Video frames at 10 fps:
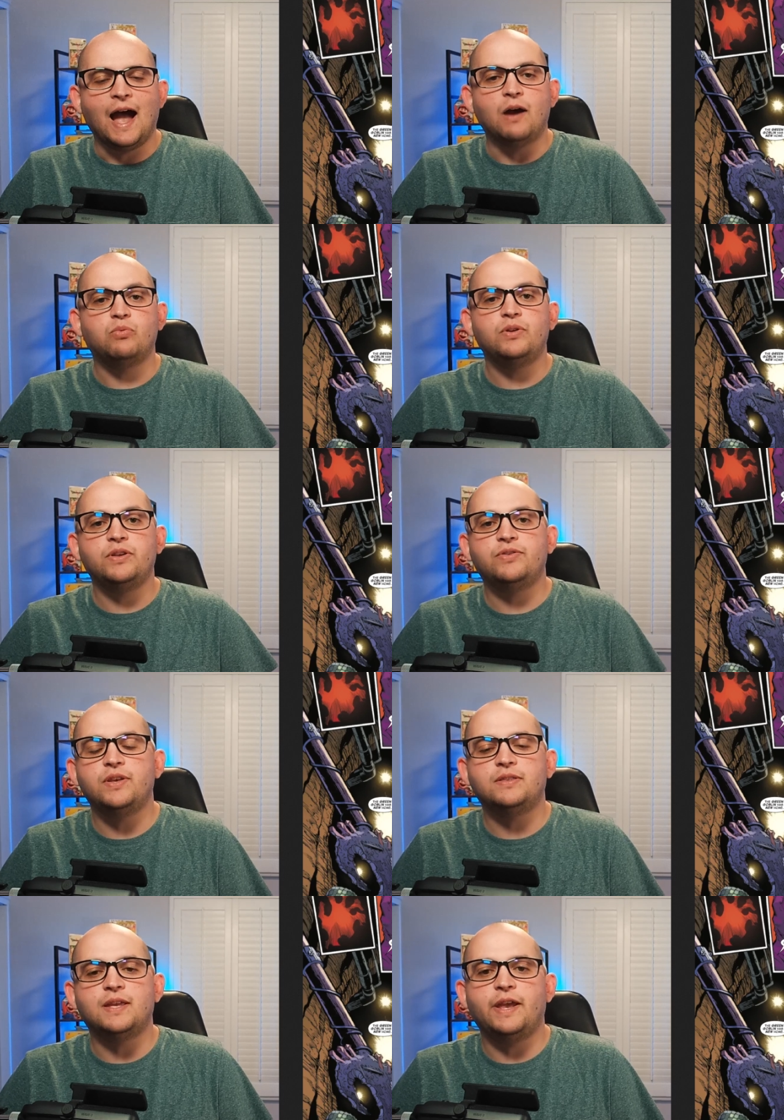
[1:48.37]
I really
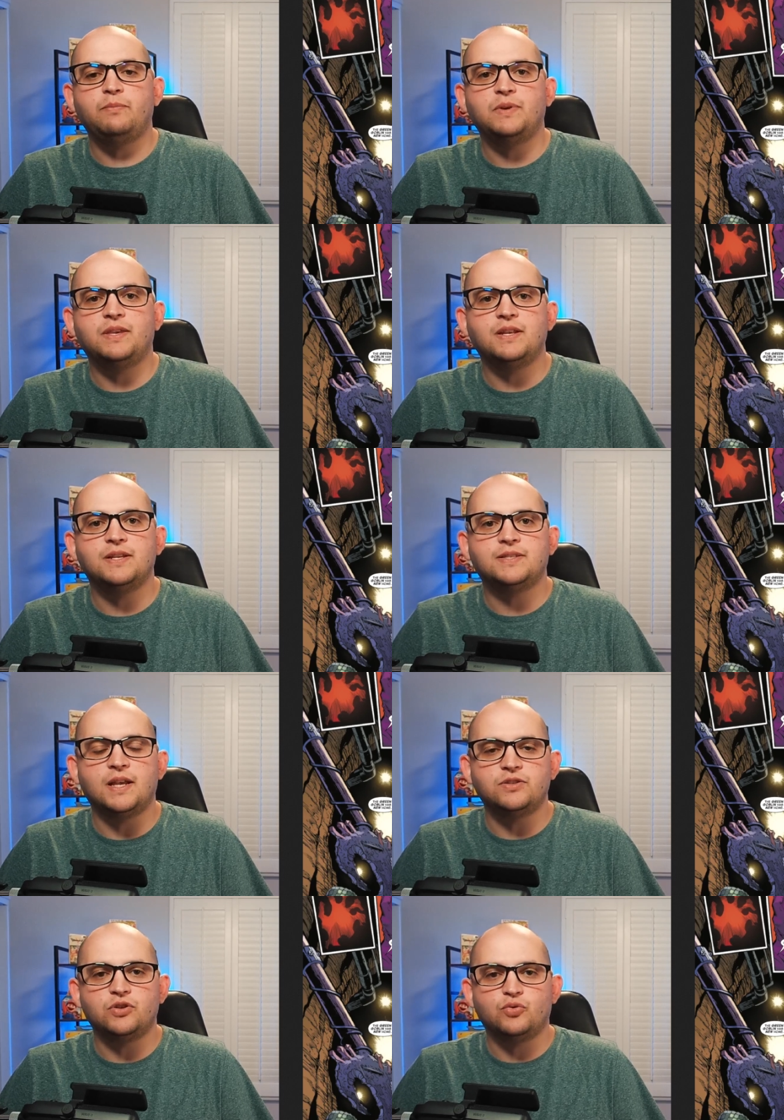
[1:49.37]
think that Ed McGuinness,
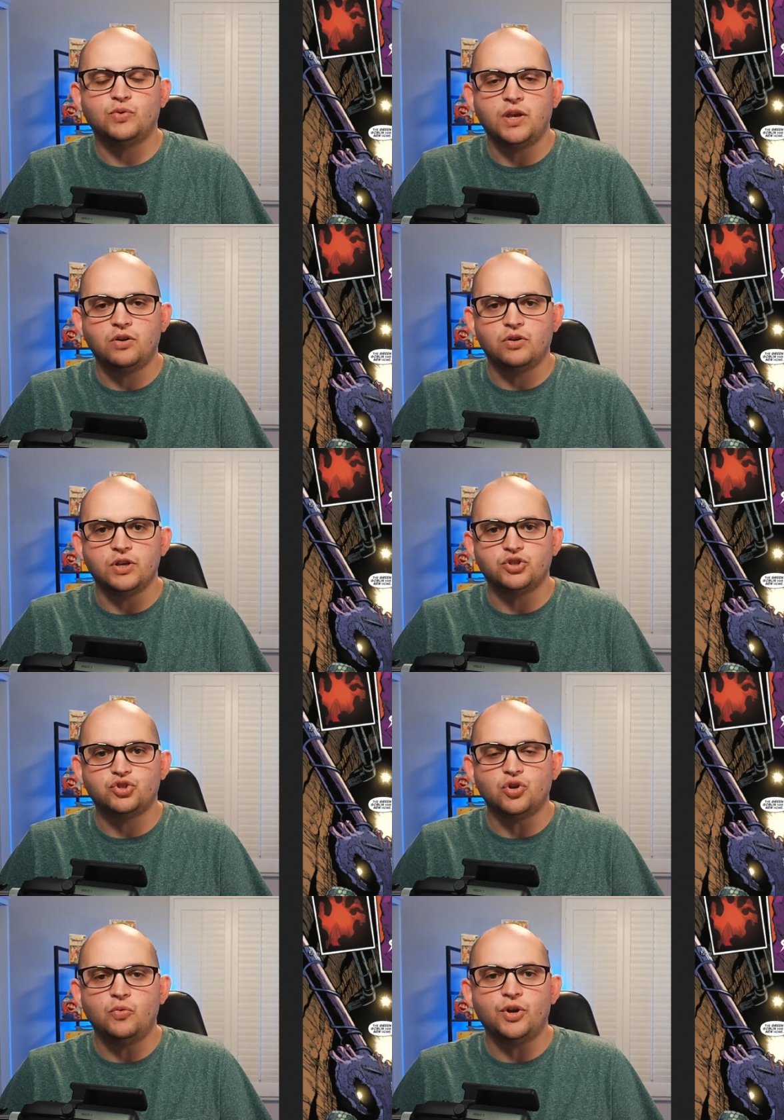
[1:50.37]
as a creator, is
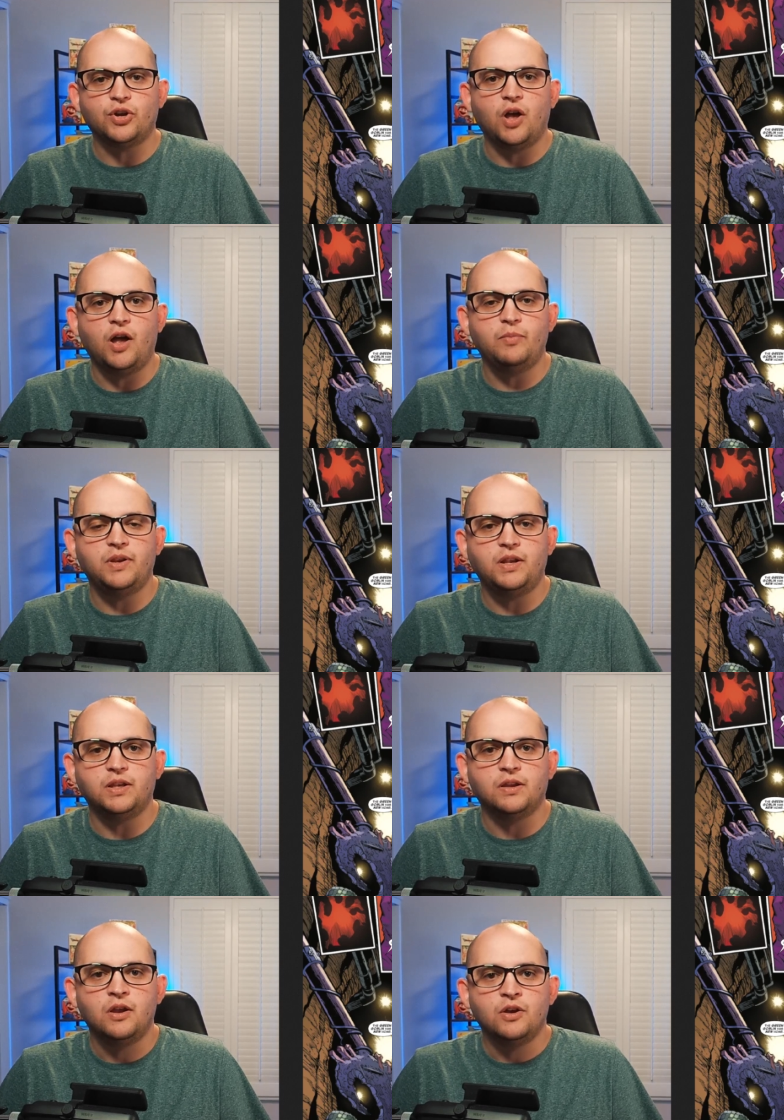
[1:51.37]
so
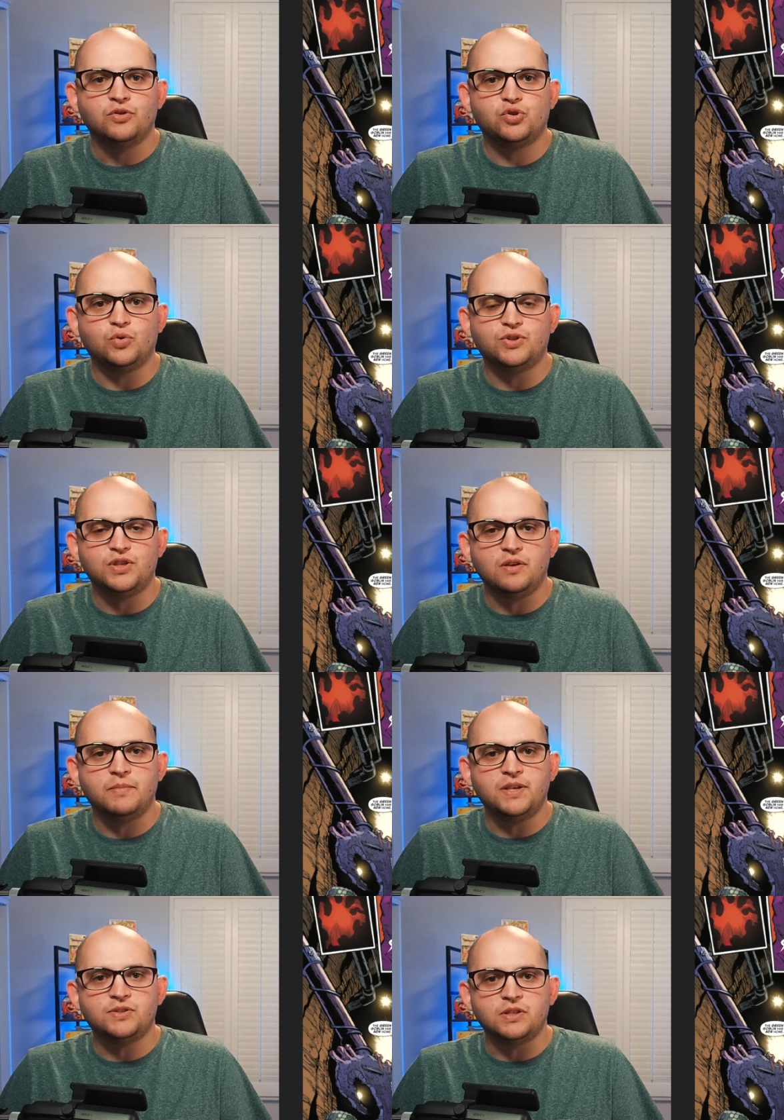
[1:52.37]
accommodating towards the
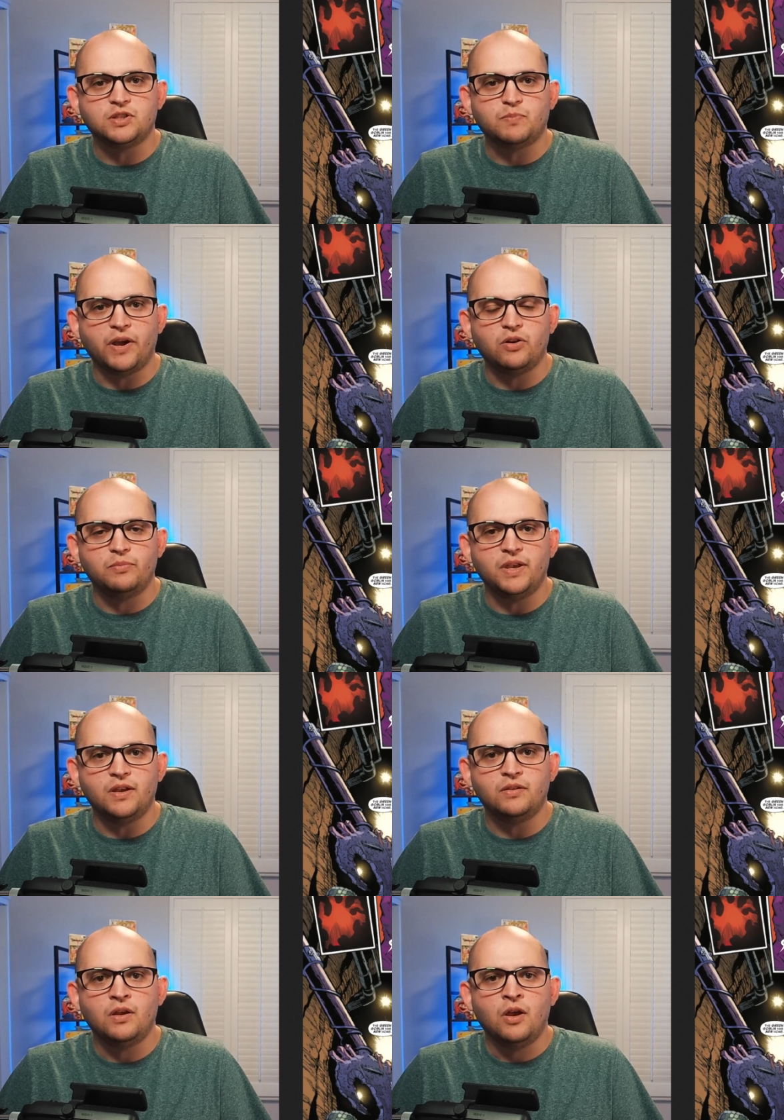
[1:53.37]
amazing Spider
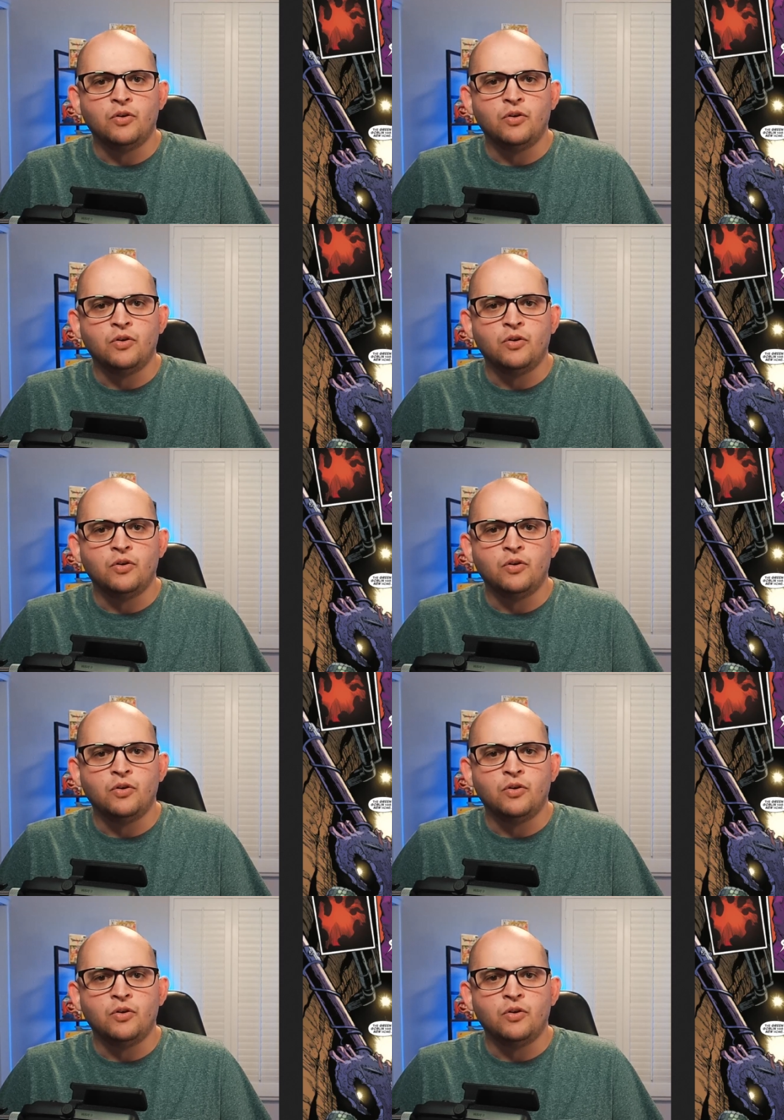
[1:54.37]
Man,